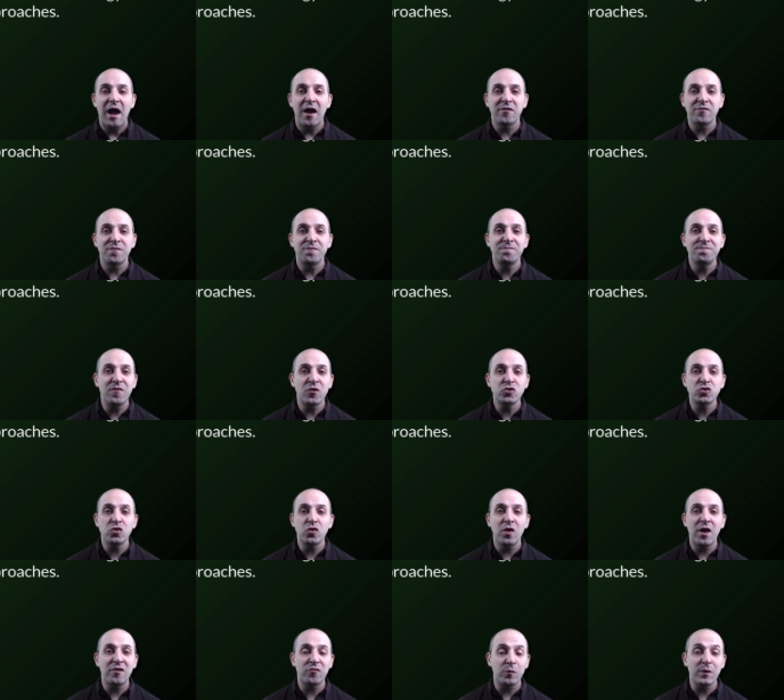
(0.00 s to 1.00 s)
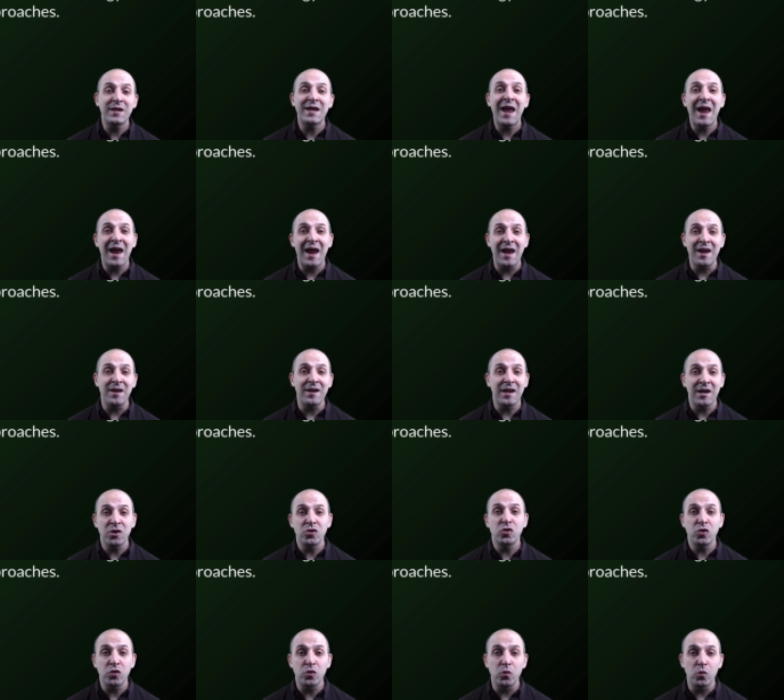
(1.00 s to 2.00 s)
as functional as we can
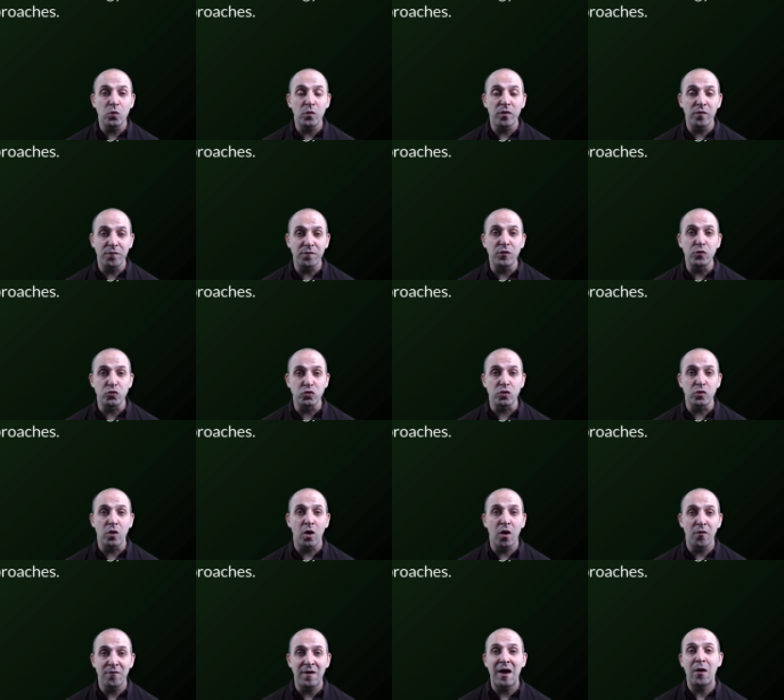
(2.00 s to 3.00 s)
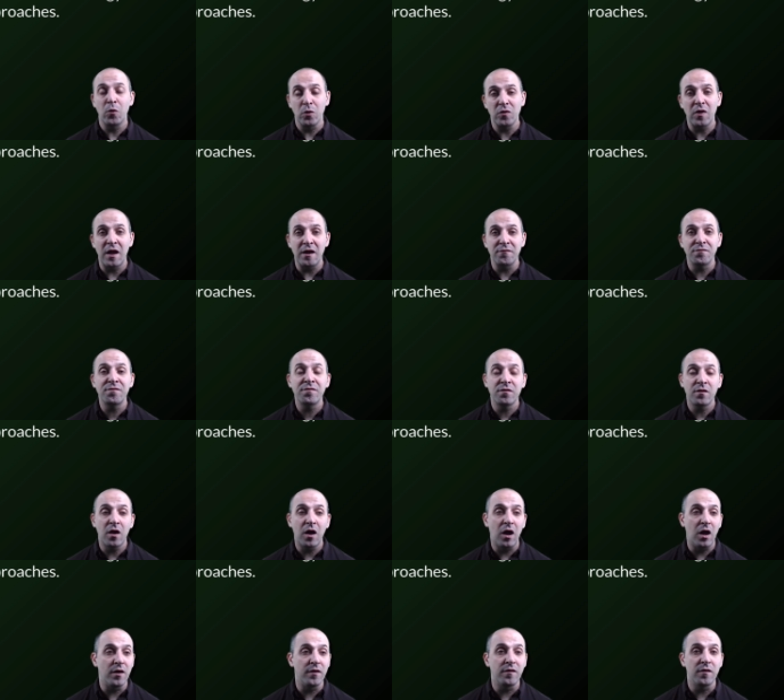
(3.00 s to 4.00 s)
into the future of our life
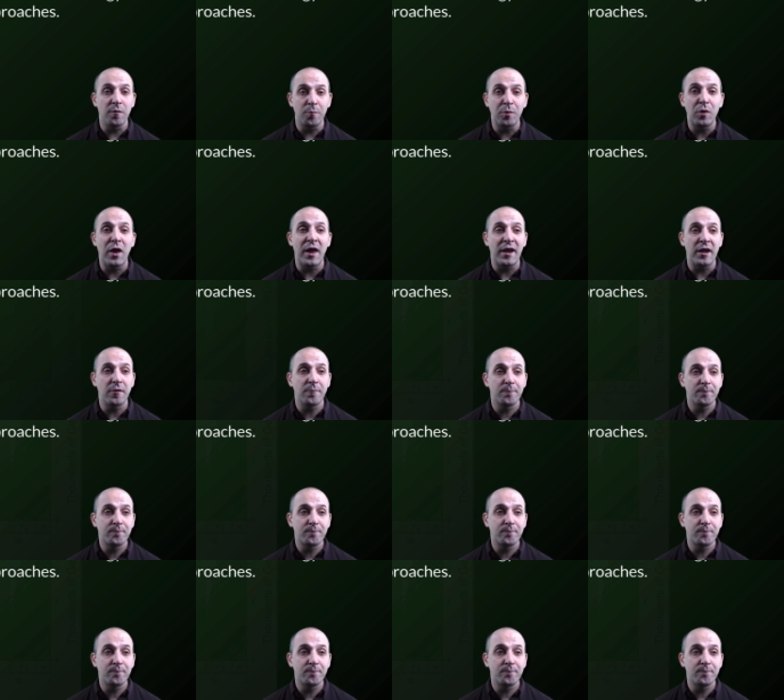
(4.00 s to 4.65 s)
on the planet.